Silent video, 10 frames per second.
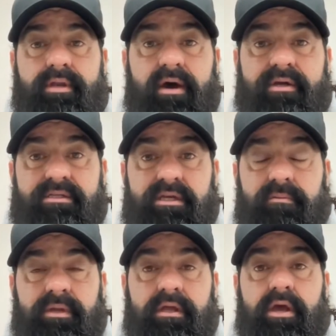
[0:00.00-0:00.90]
and now he's going to
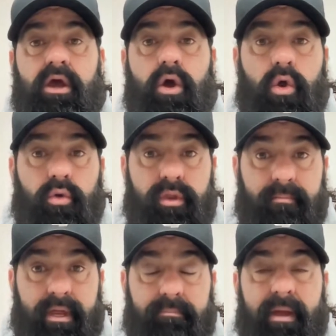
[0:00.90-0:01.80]
be the
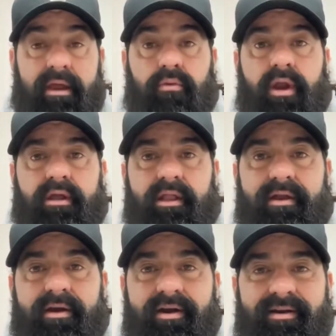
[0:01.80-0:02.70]
big bank
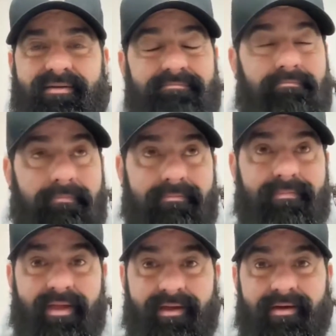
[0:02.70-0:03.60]
regulator.
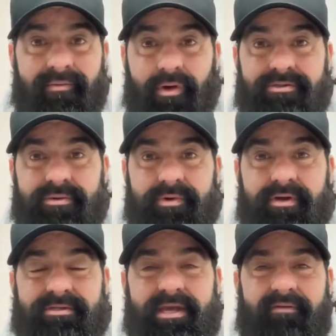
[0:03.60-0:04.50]
Rosie
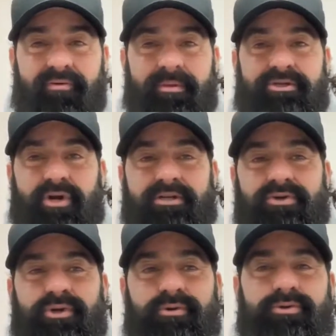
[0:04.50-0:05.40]
Rios came from the
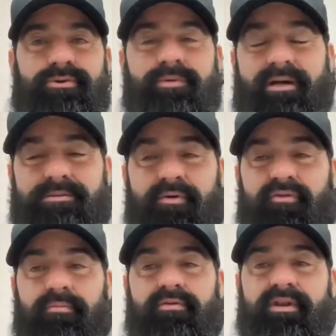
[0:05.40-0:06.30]
Treasury, who is responsible
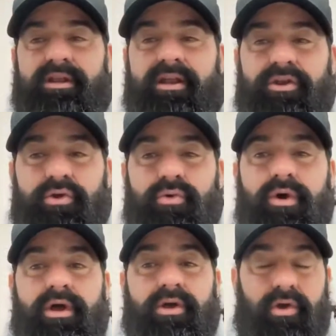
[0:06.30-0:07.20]
for moving in a new
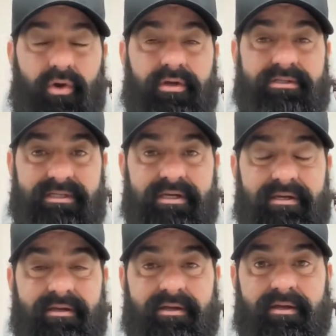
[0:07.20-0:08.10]

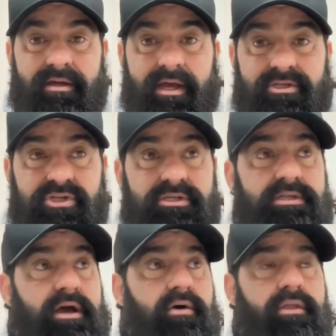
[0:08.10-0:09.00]
currency, and she's
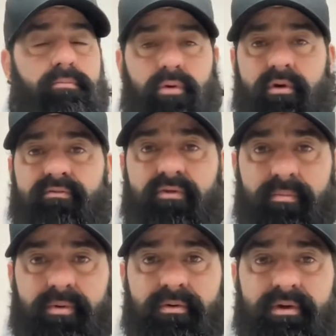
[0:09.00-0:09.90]
now on the board of
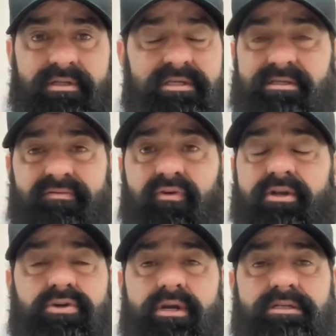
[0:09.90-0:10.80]
Ripple and says the
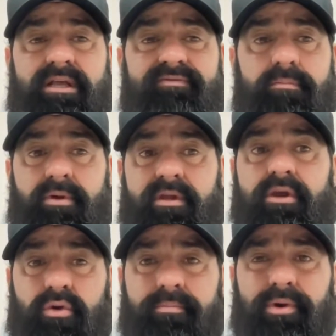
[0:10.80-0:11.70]
freight train has left the building
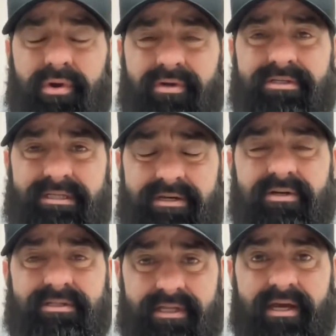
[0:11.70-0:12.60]
and cryptocurrency is here
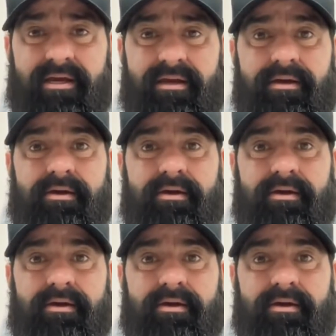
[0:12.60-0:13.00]
to stay.